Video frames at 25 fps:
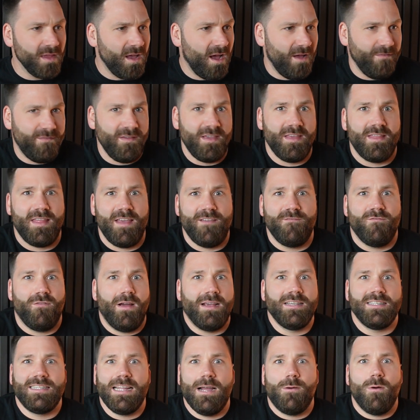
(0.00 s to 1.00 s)
I think they've
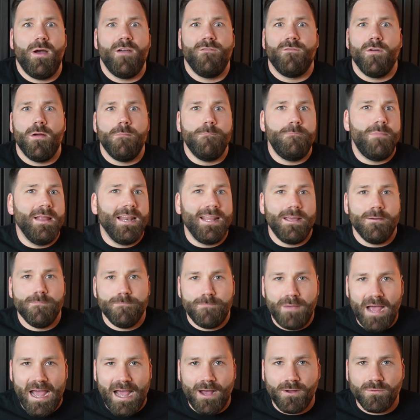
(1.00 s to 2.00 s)
raised now over £1 billion
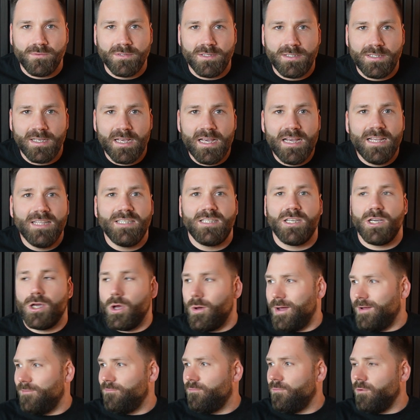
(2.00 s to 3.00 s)
to
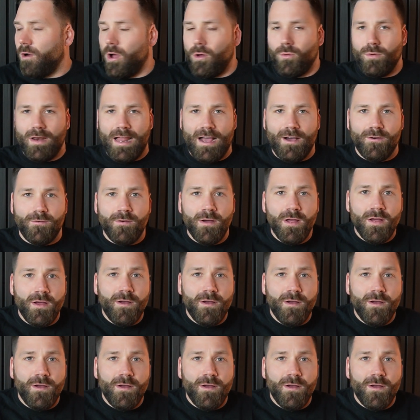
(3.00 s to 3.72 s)
go and roll out